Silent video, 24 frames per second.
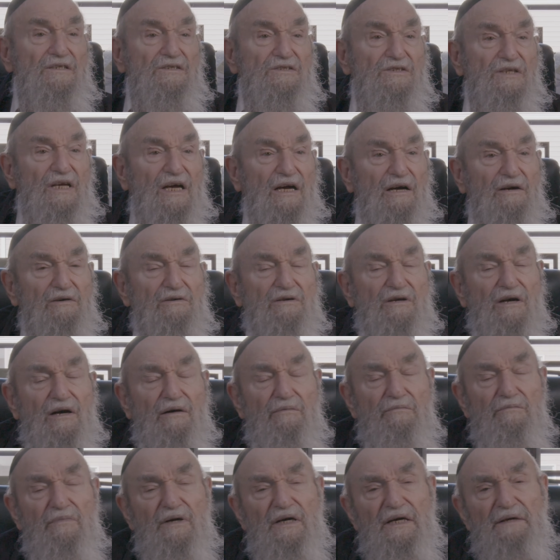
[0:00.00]
So how
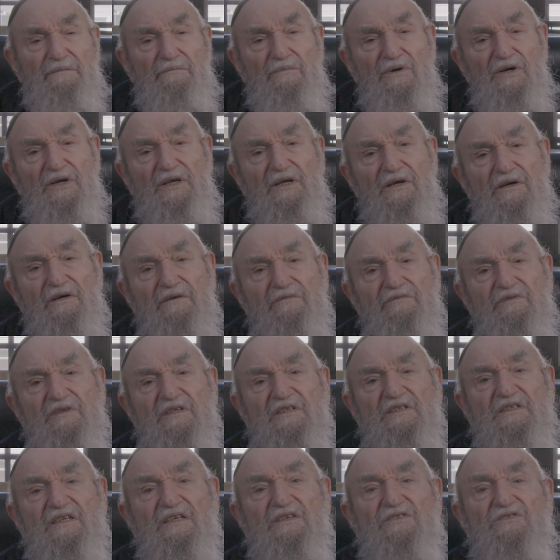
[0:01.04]
come by Moav
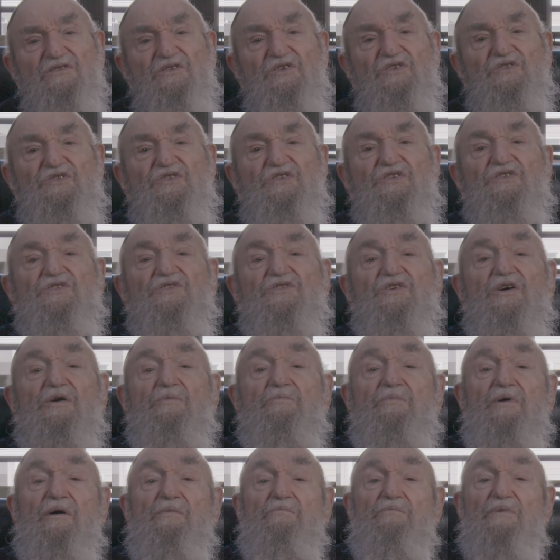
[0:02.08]
it says
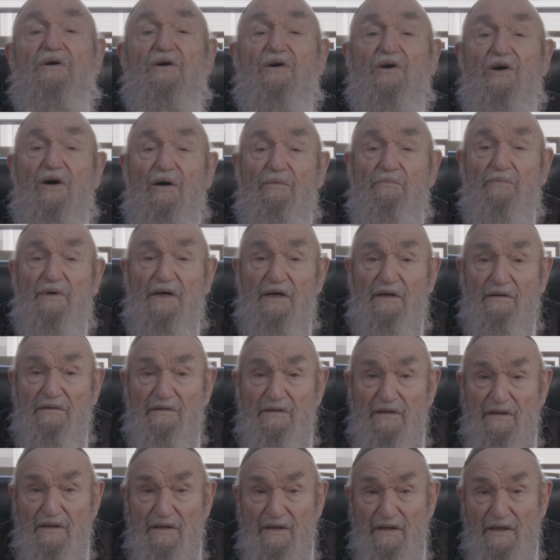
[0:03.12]
Lisisko ba
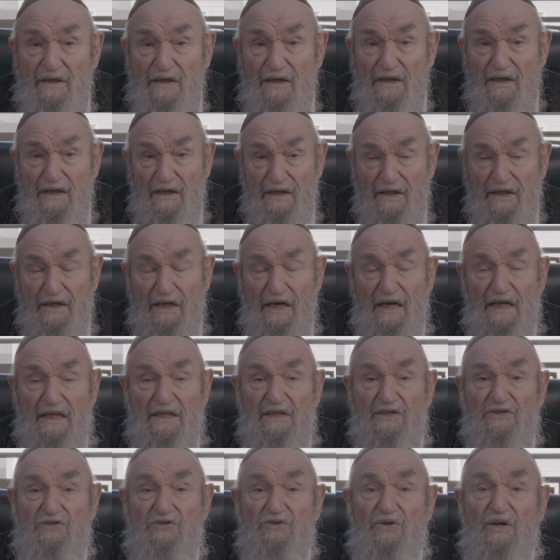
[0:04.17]
You're not
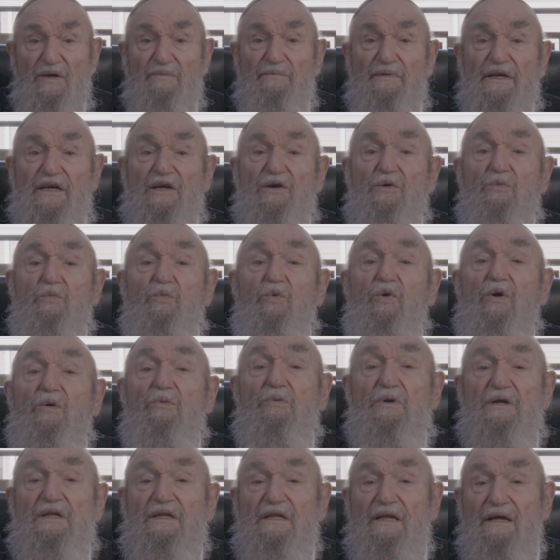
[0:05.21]
allowed to start make a war
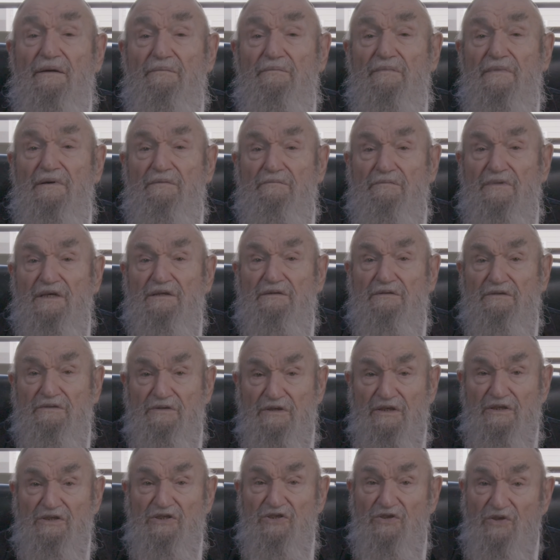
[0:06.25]
with them, but
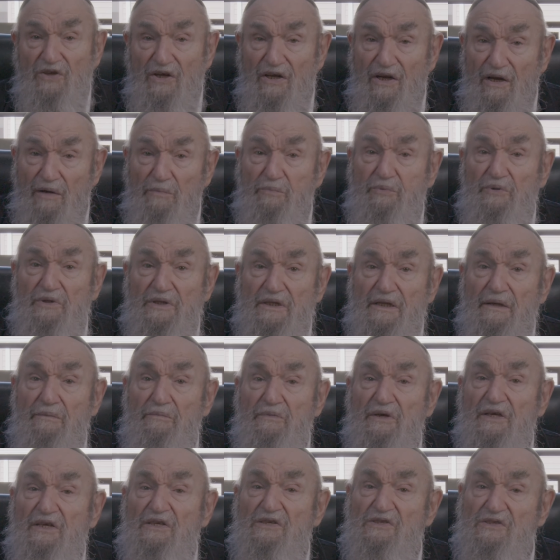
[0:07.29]
you can start up with them,
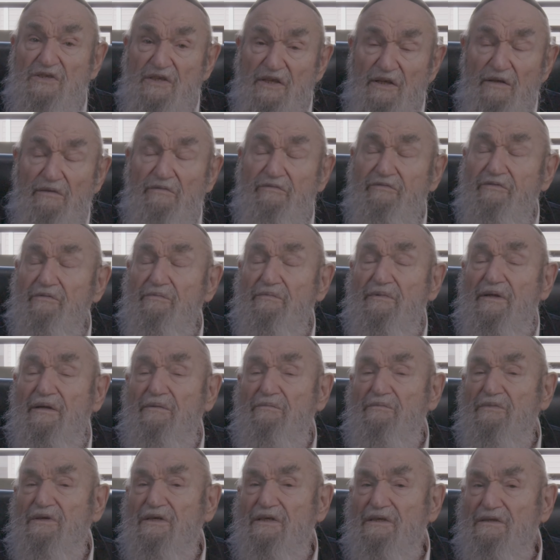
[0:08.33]
you can steal from
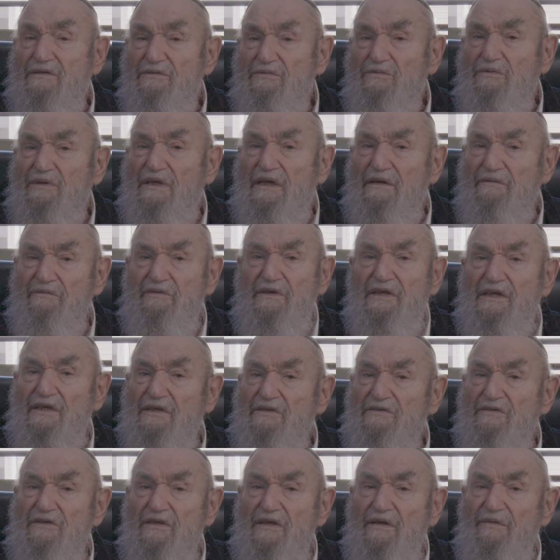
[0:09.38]
them, you can whatever it
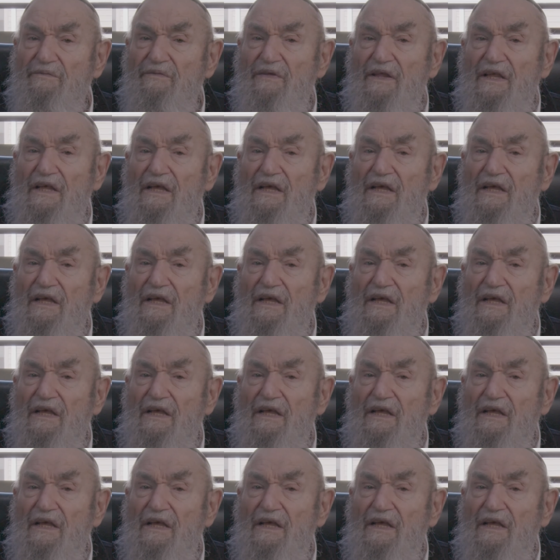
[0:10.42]
is there.